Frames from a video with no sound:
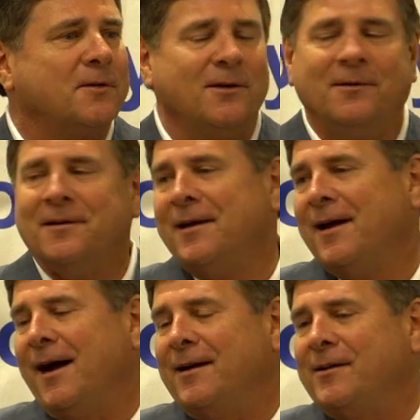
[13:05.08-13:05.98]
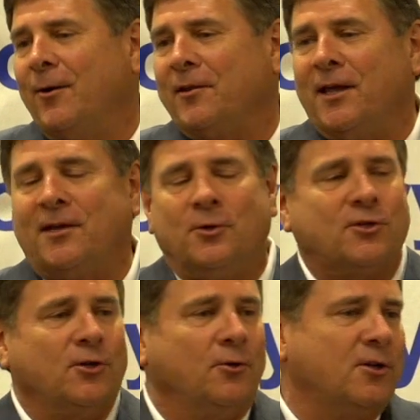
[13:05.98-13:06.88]
So, you know, I thank you
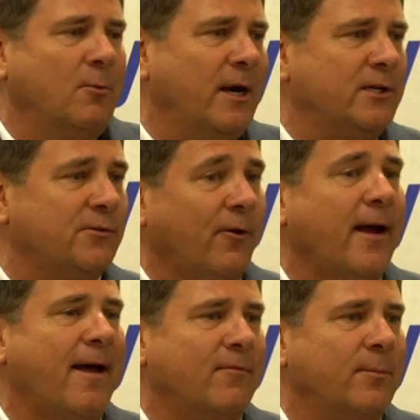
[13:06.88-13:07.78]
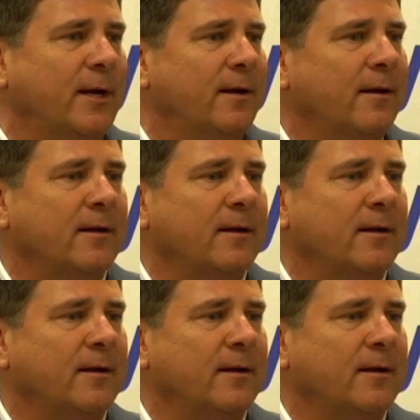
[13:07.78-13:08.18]
so much for having me.